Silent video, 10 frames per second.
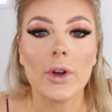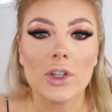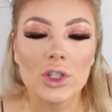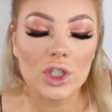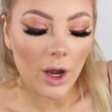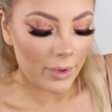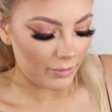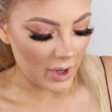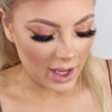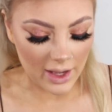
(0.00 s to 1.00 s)
I just
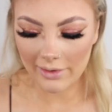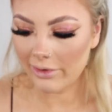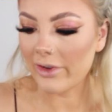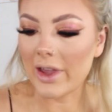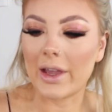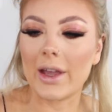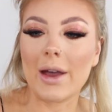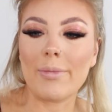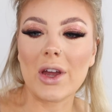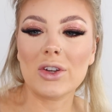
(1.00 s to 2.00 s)
sharpened my thing,
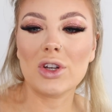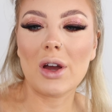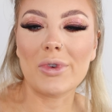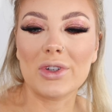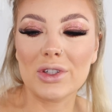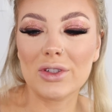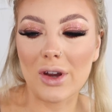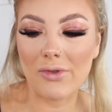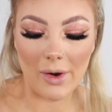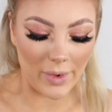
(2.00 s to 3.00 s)
and my sharpener is so
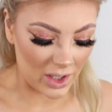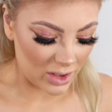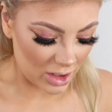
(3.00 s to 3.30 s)
rubbish.